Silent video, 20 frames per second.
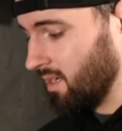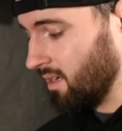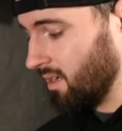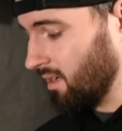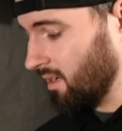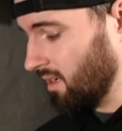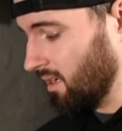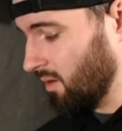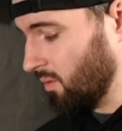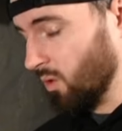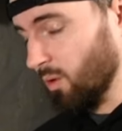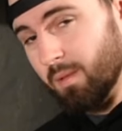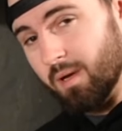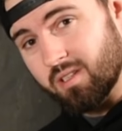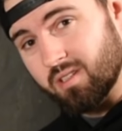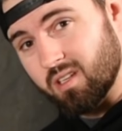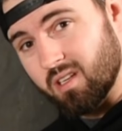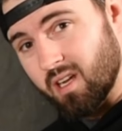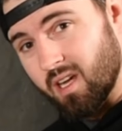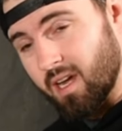Uh, what
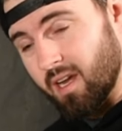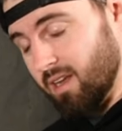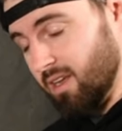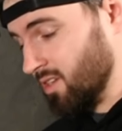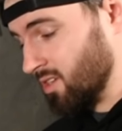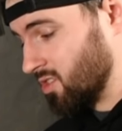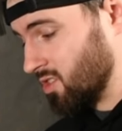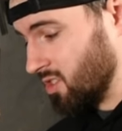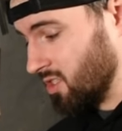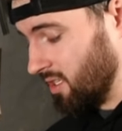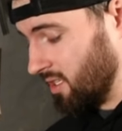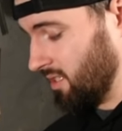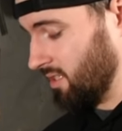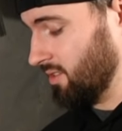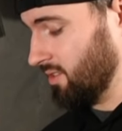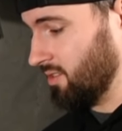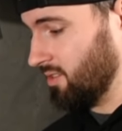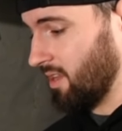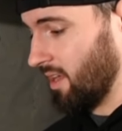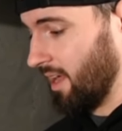makes it nine inch
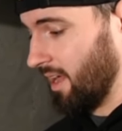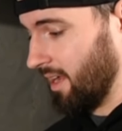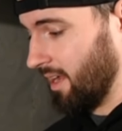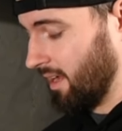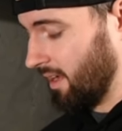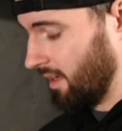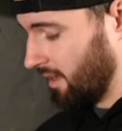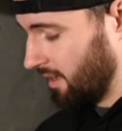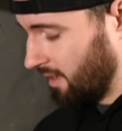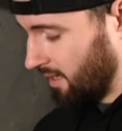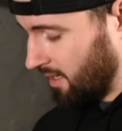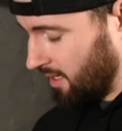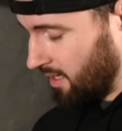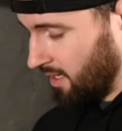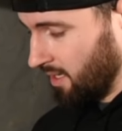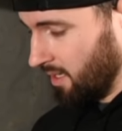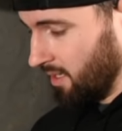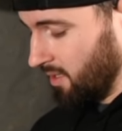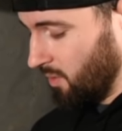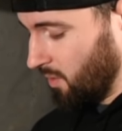is that
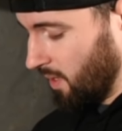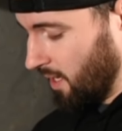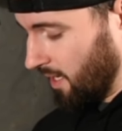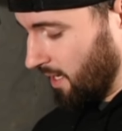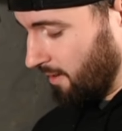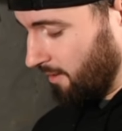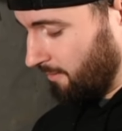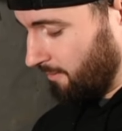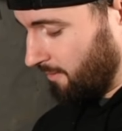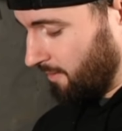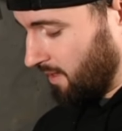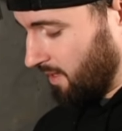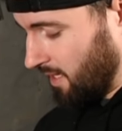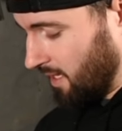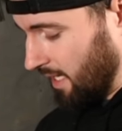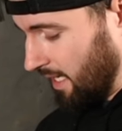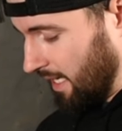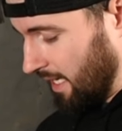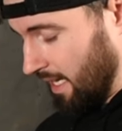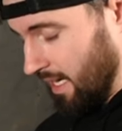you have
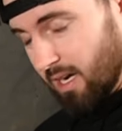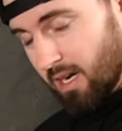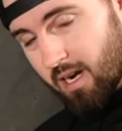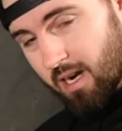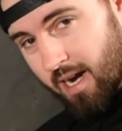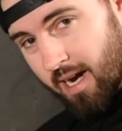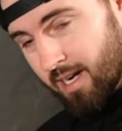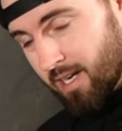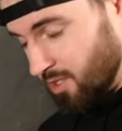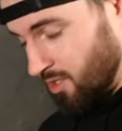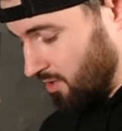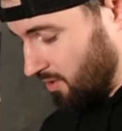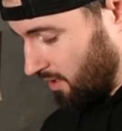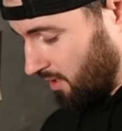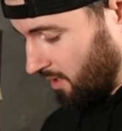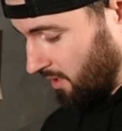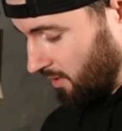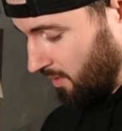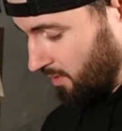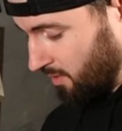nine inches of
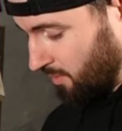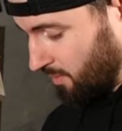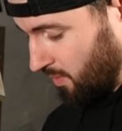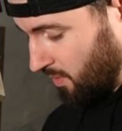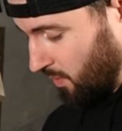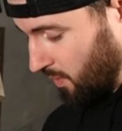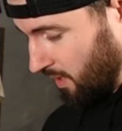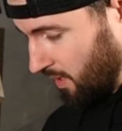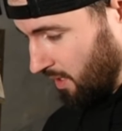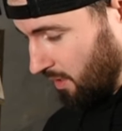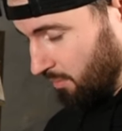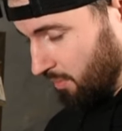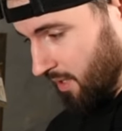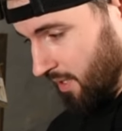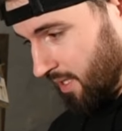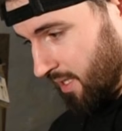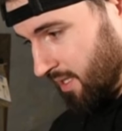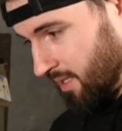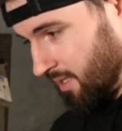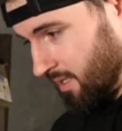clearance between the
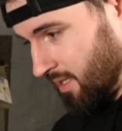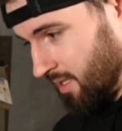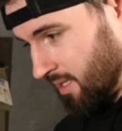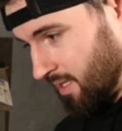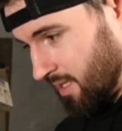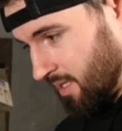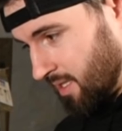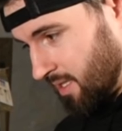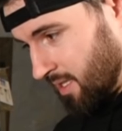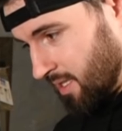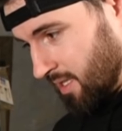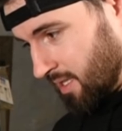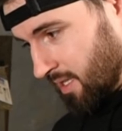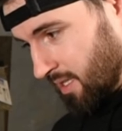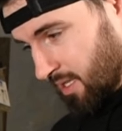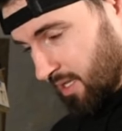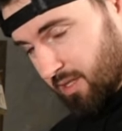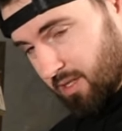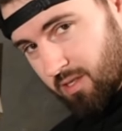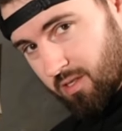blade
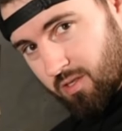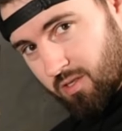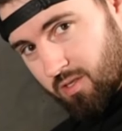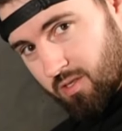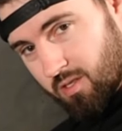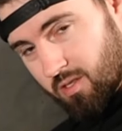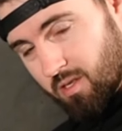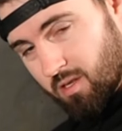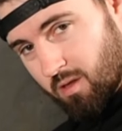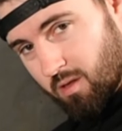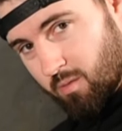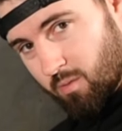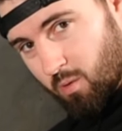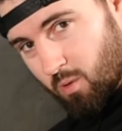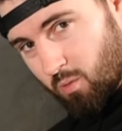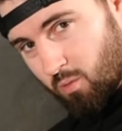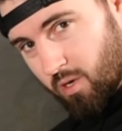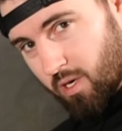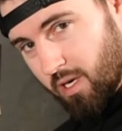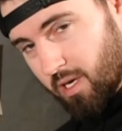and this
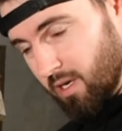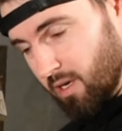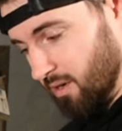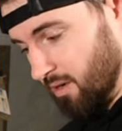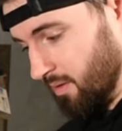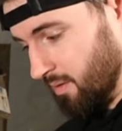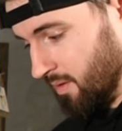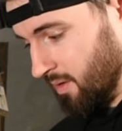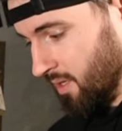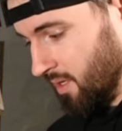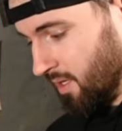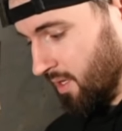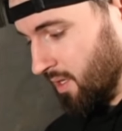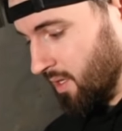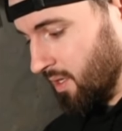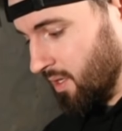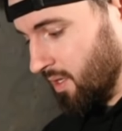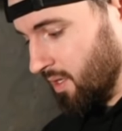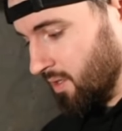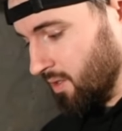throat right here.
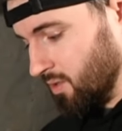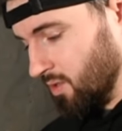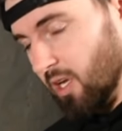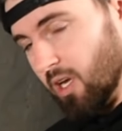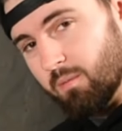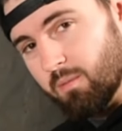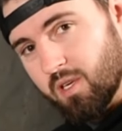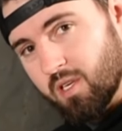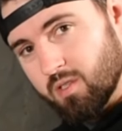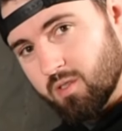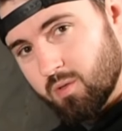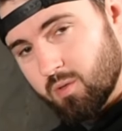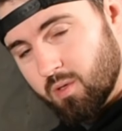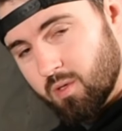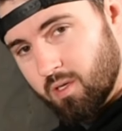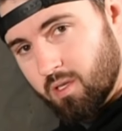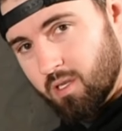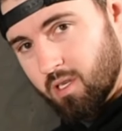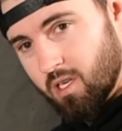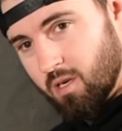So that means you
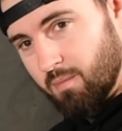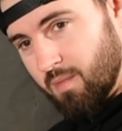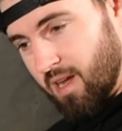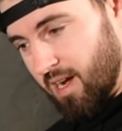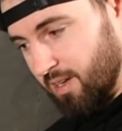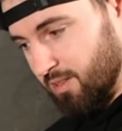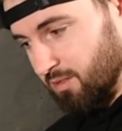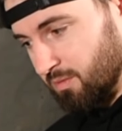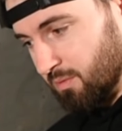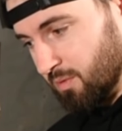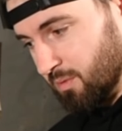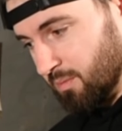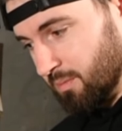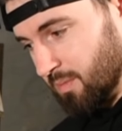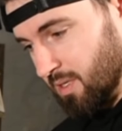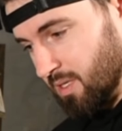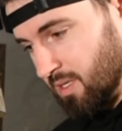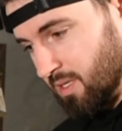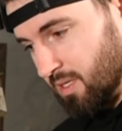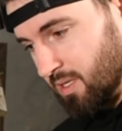can cut a
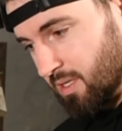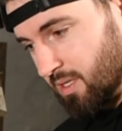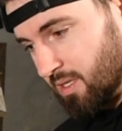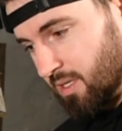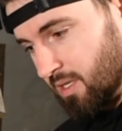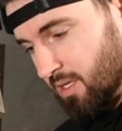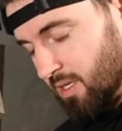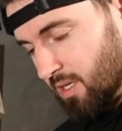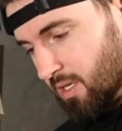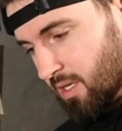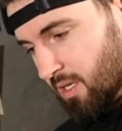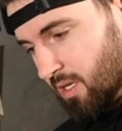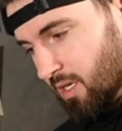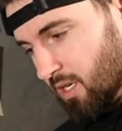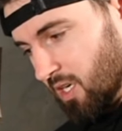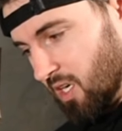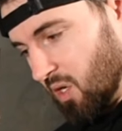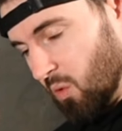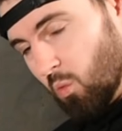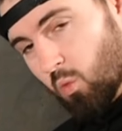maximum
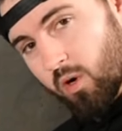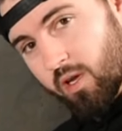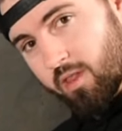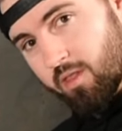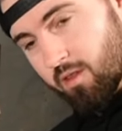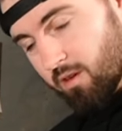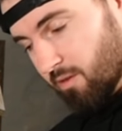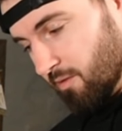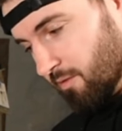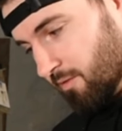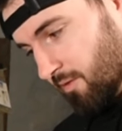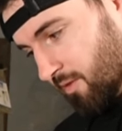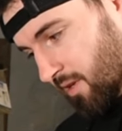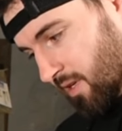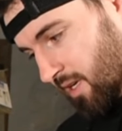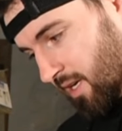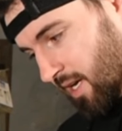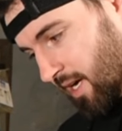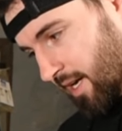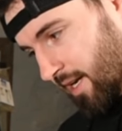uh, width of
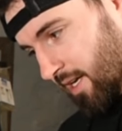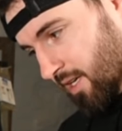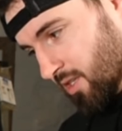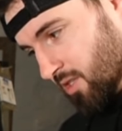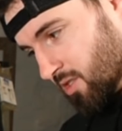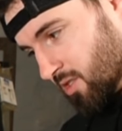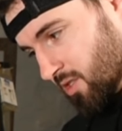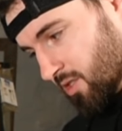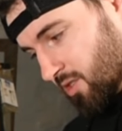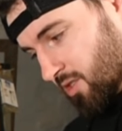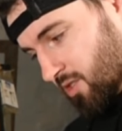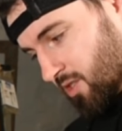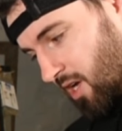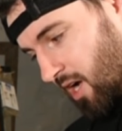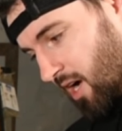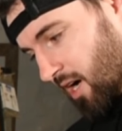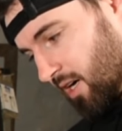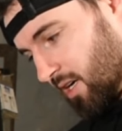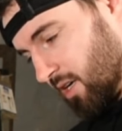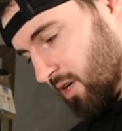nine inch
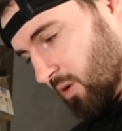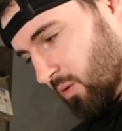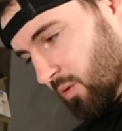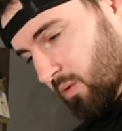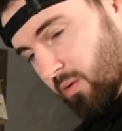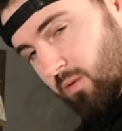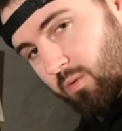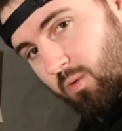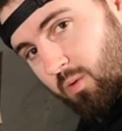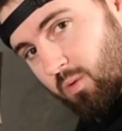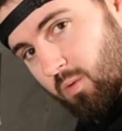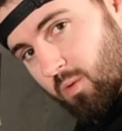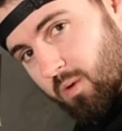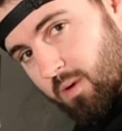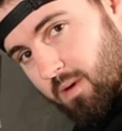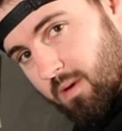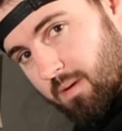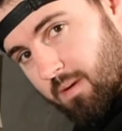stock going through